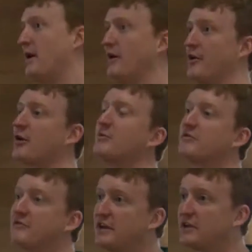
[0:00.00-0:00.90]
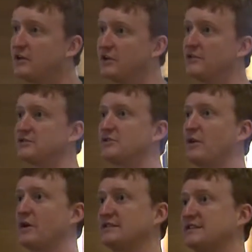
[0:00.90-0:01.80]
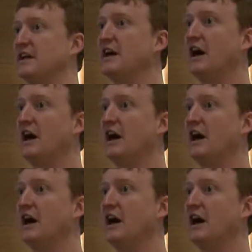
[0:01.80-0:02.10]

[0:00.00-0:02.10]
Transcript: an armored vehicle of sorts,